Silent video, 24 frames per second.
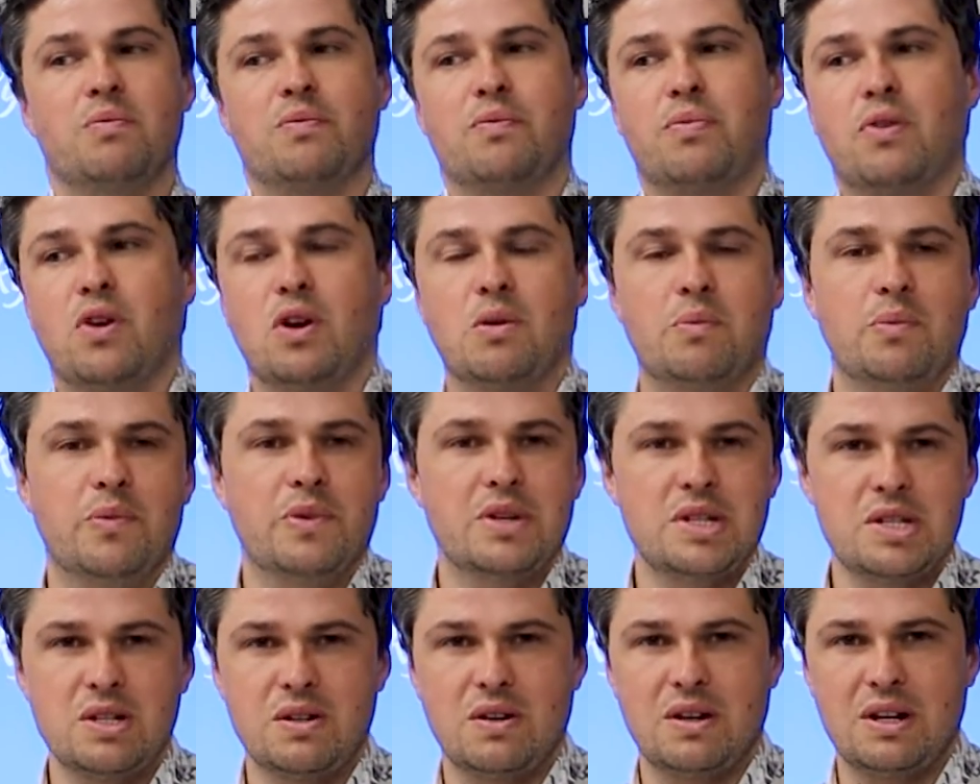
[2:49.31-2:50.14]
Problem
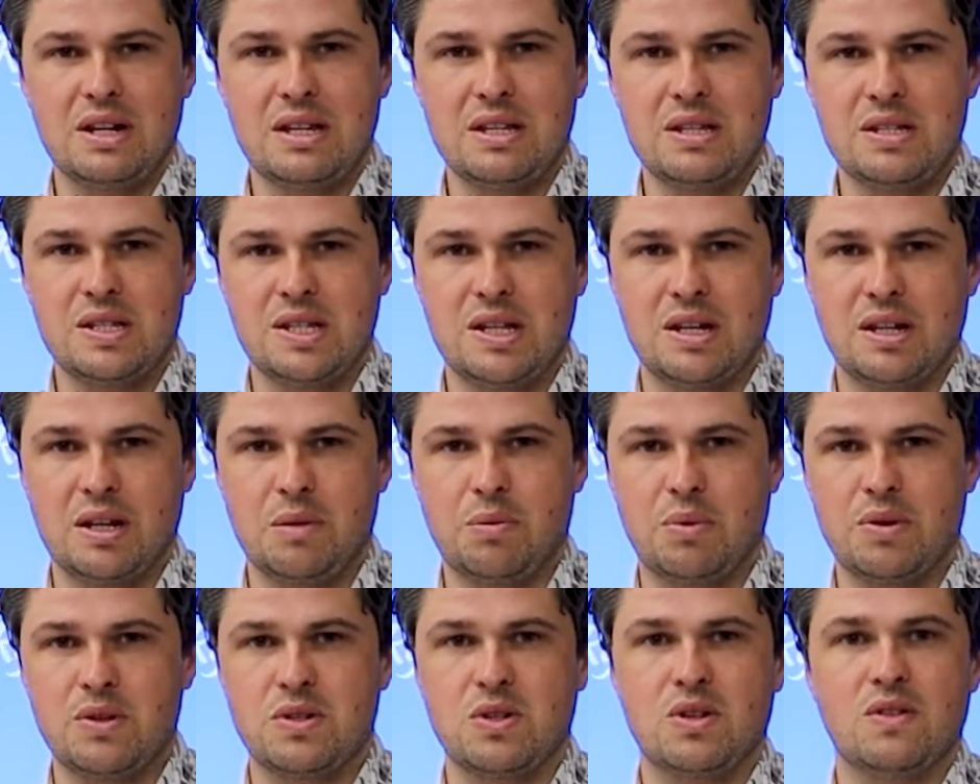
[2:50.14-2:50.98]
is you're not necessarily
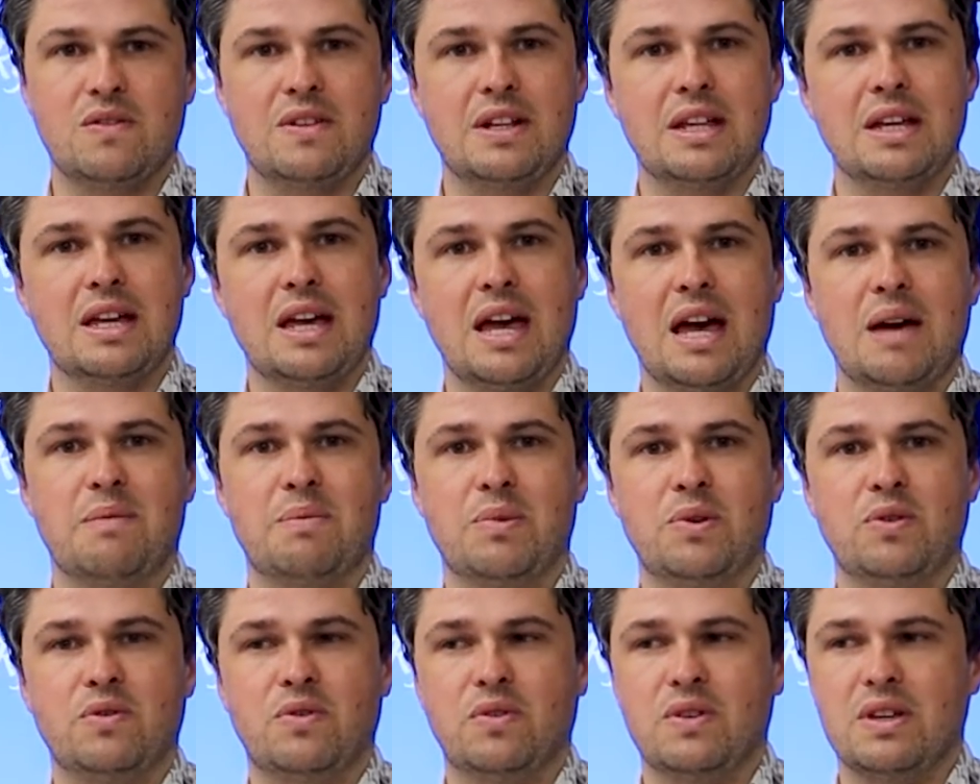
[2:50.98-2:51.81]
preserving the
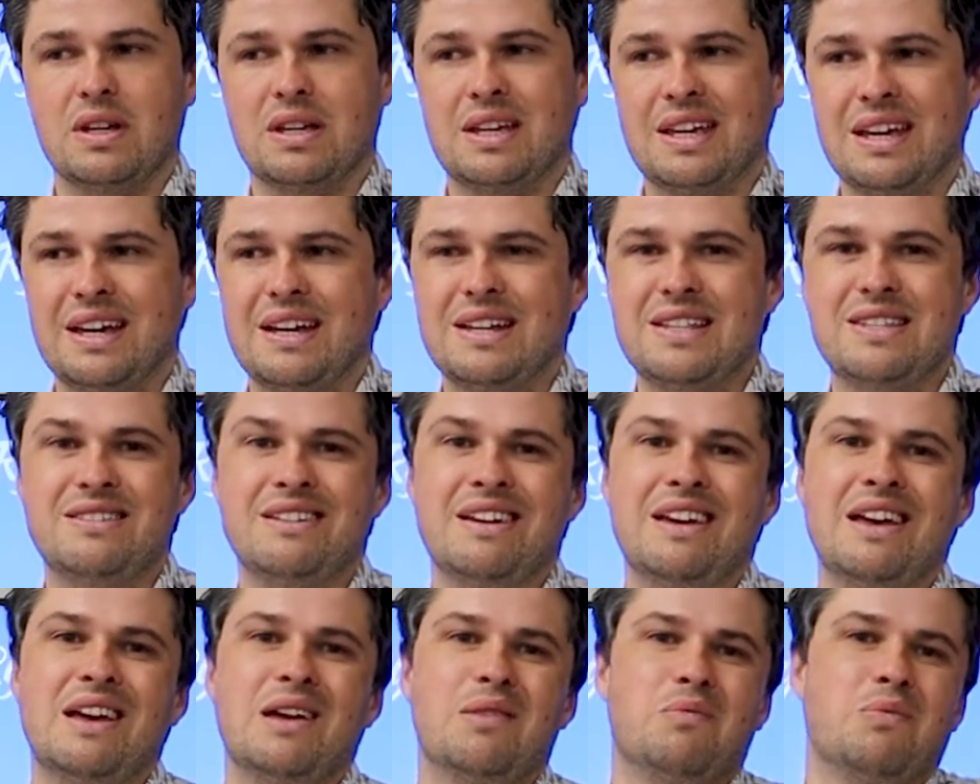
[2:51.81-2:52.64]
capital for your kids,
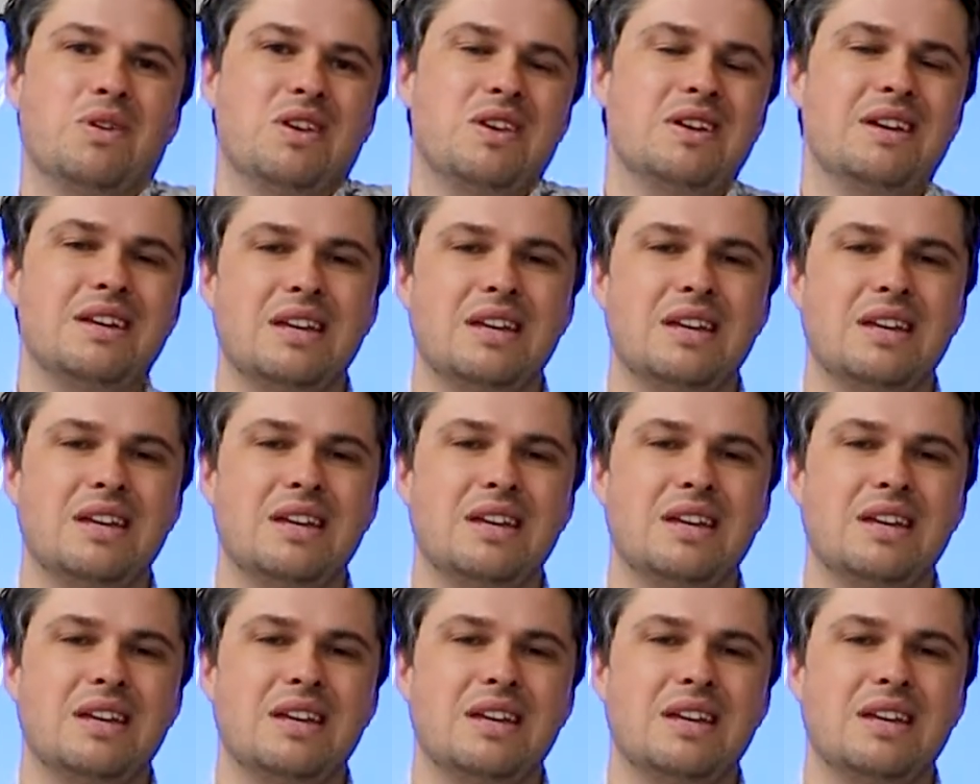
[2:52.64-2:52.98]
but you